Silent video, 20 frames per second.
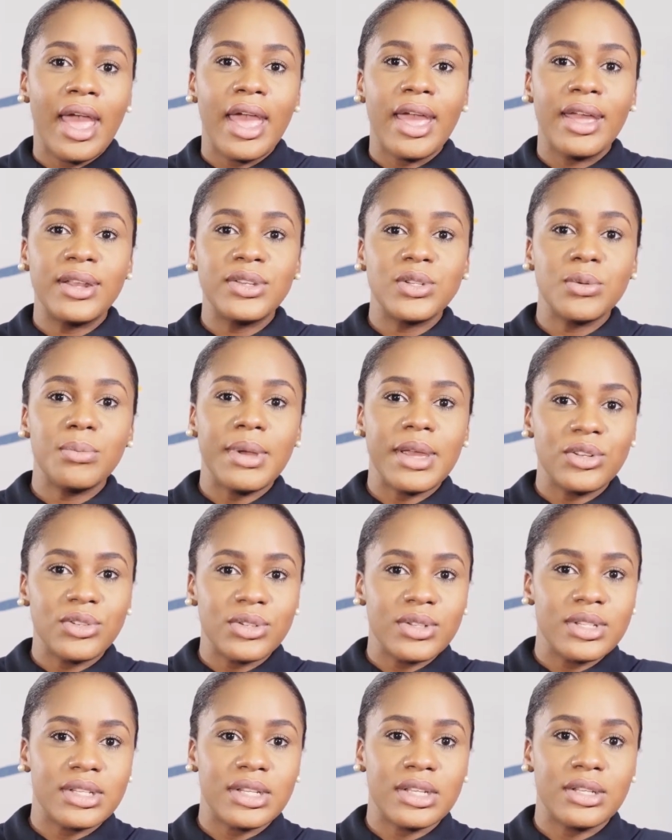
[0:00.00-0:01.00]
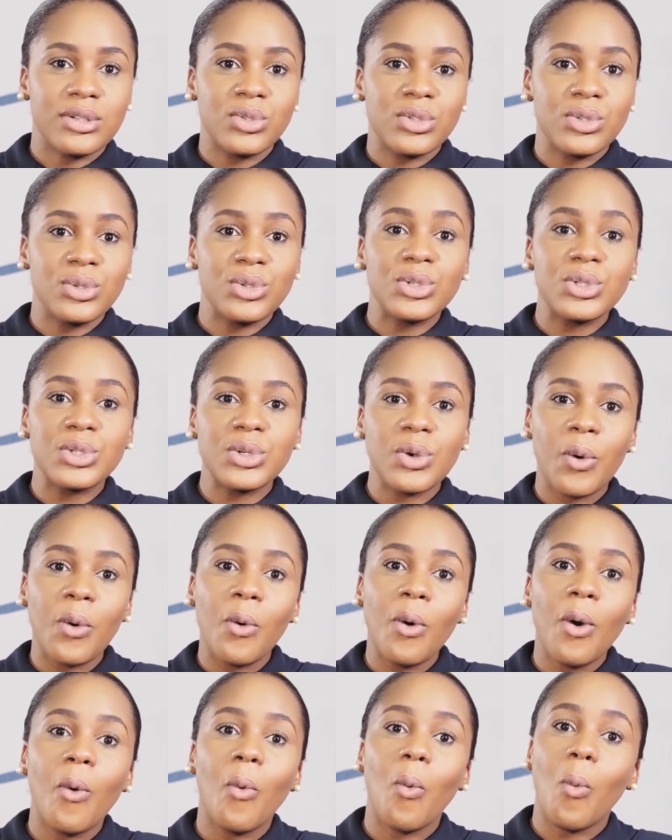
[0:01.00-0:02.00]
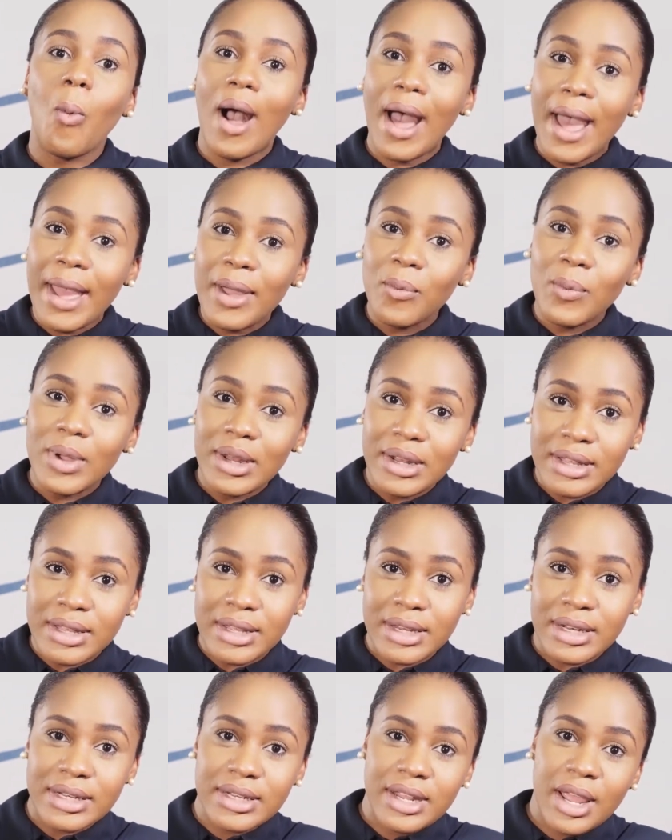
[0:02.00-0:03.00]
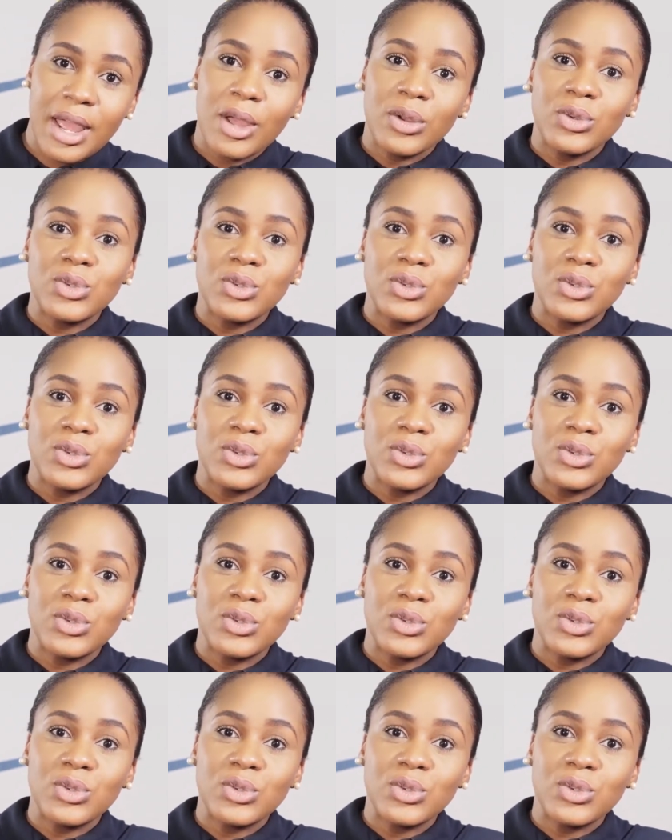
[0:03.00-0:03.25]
into matrices to show why we learned